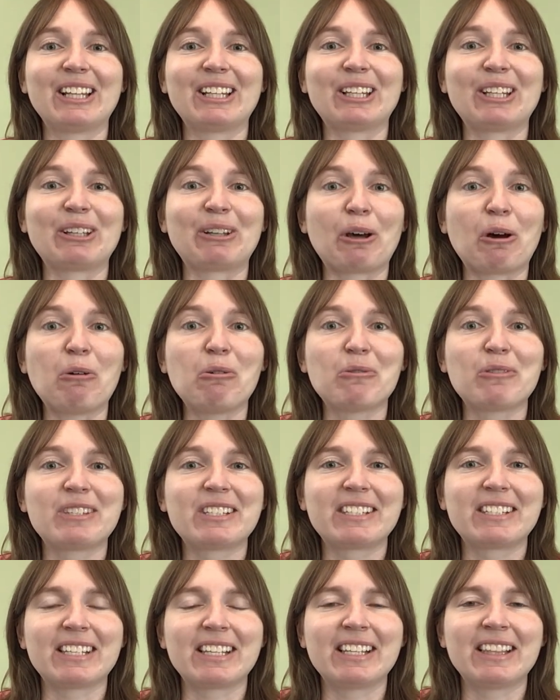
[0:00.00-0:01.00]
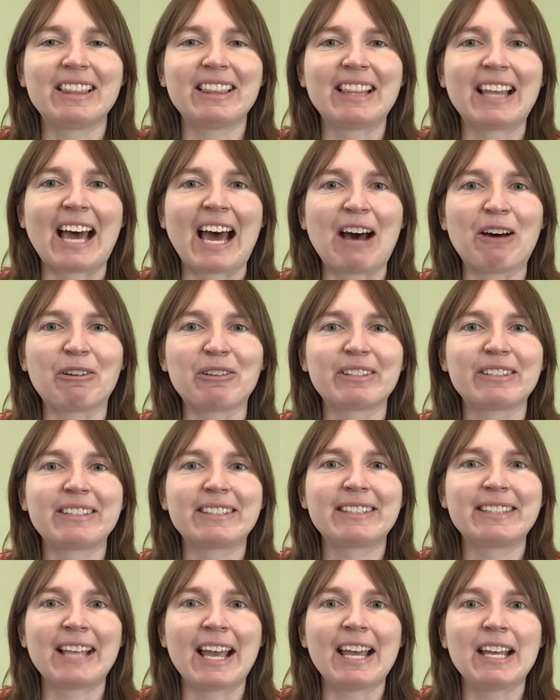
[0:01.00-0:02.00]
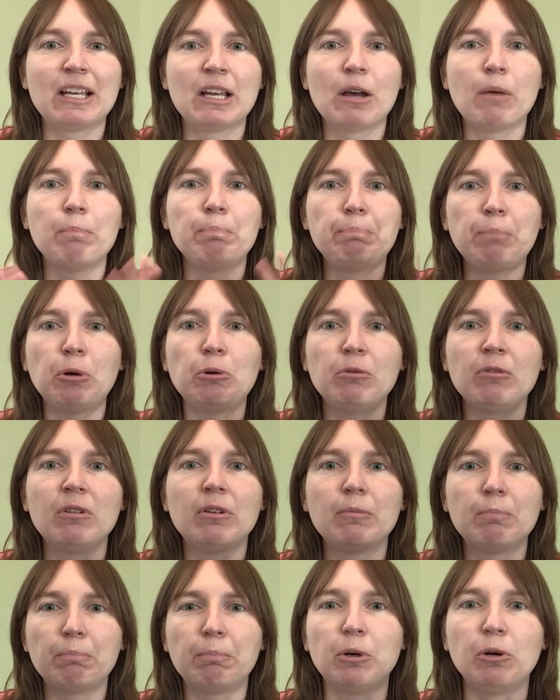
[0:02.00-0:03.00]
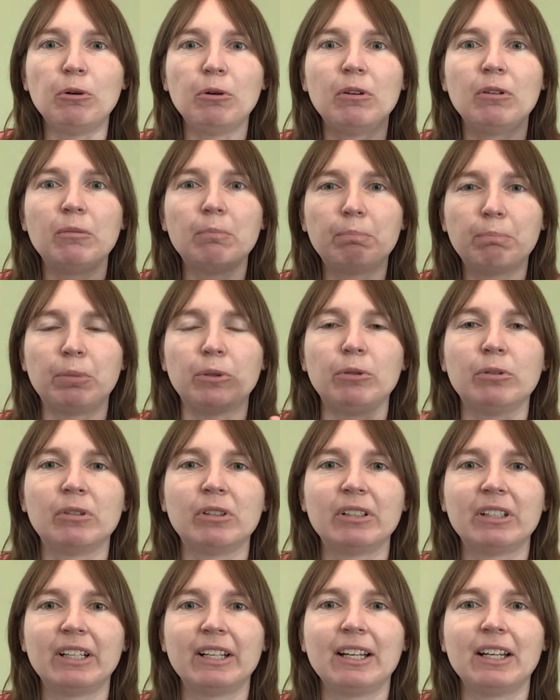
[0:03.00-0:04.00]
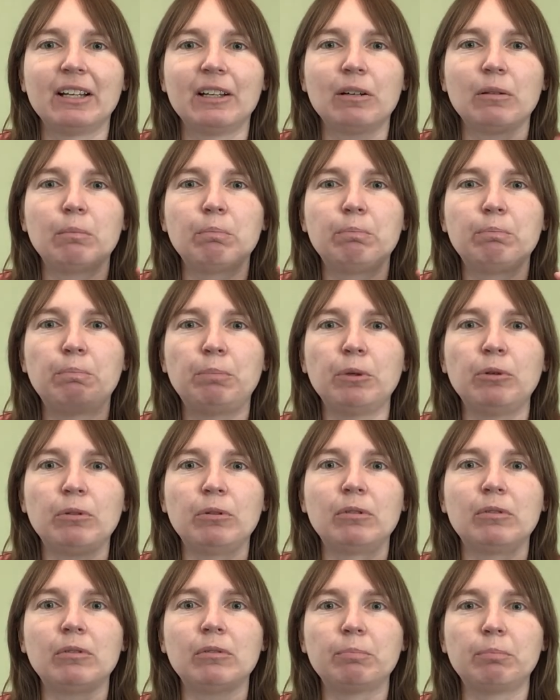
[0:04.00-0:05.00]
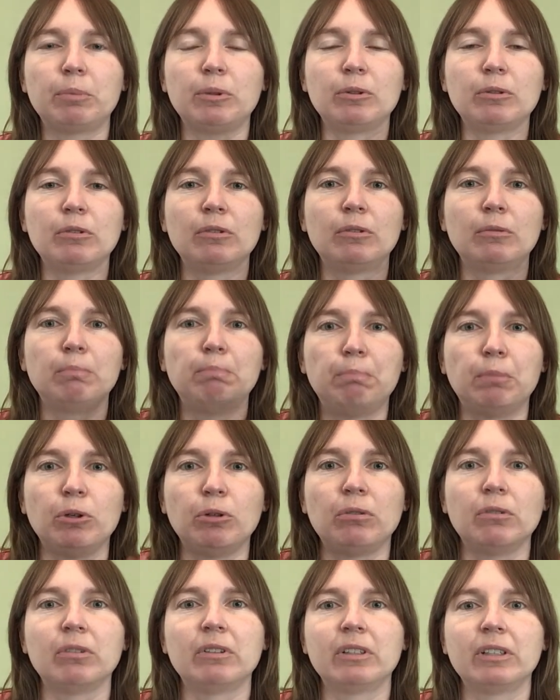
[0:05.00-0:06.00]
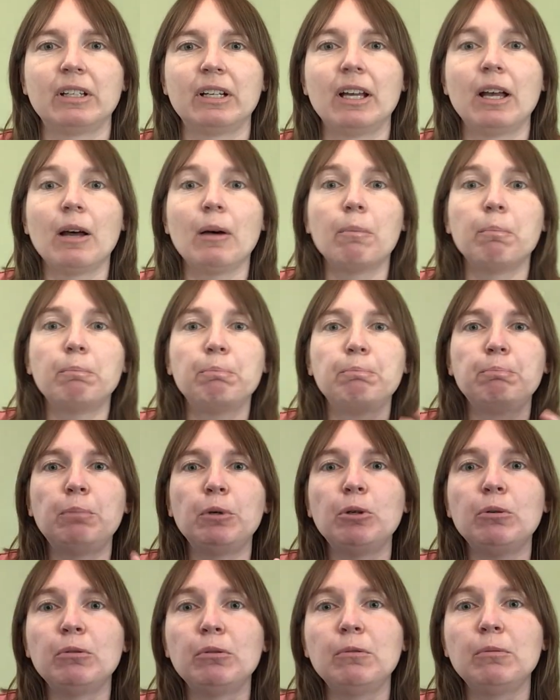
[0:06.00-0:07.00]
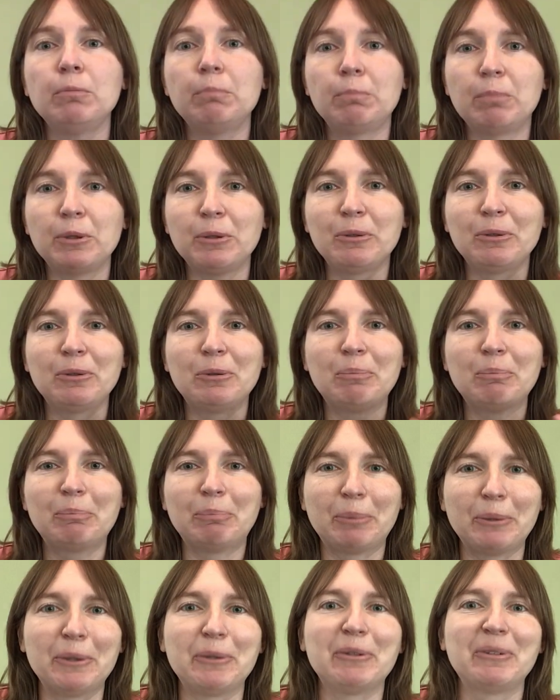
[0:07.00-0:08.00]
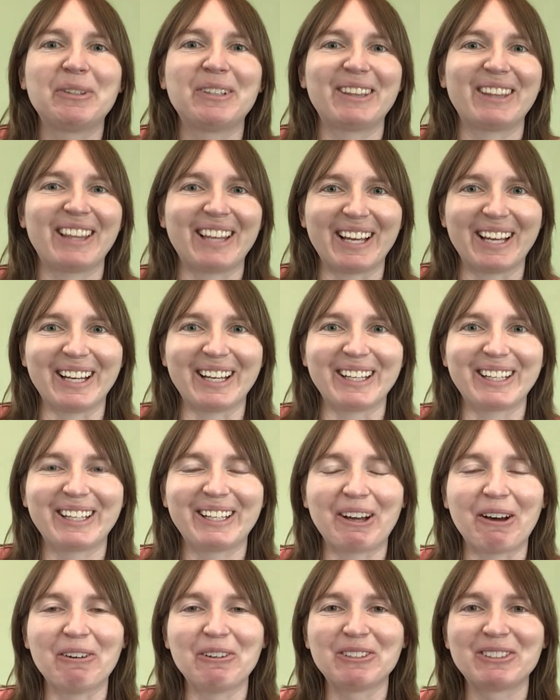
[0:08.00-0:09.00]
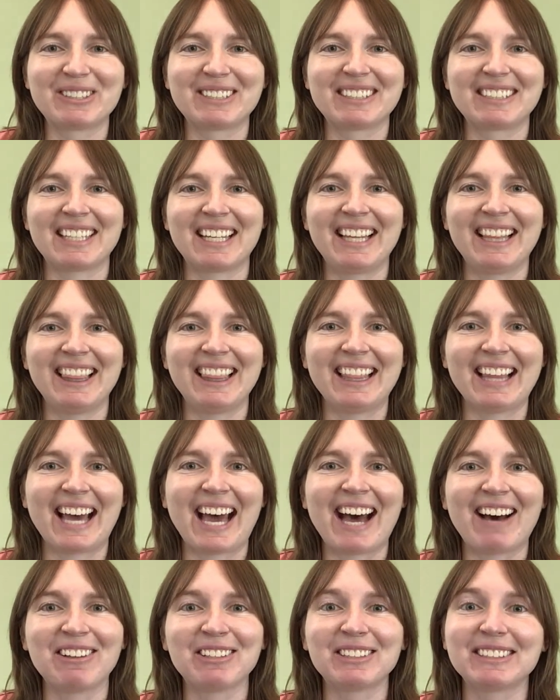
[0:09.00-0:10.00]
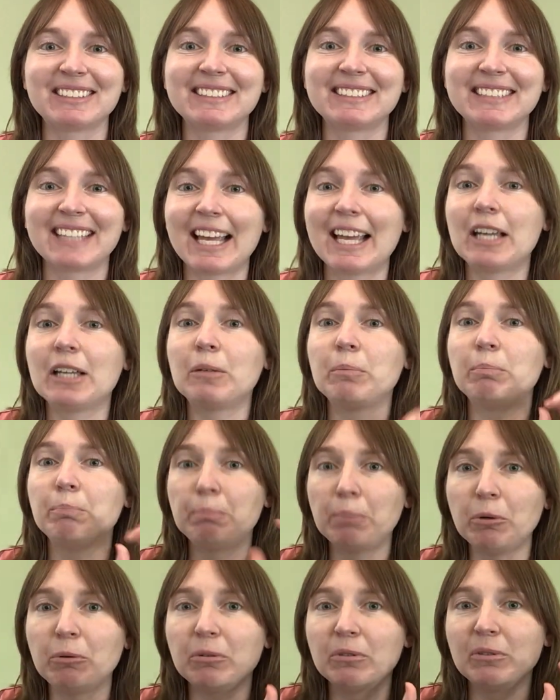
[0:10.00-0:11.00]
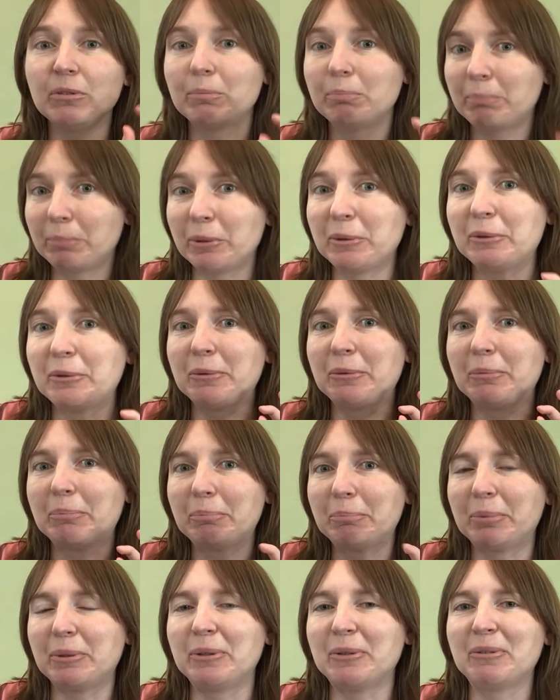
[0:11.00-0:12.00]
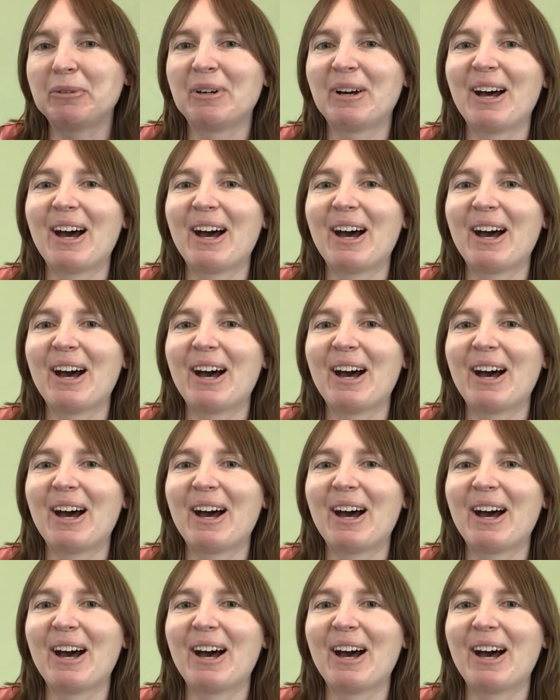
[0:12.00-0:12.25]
The ghosts in the house say boo, boo, boo. Boo, boo, boo. Boo, boo, boo. The ghosts in the house say boo, boo, boo.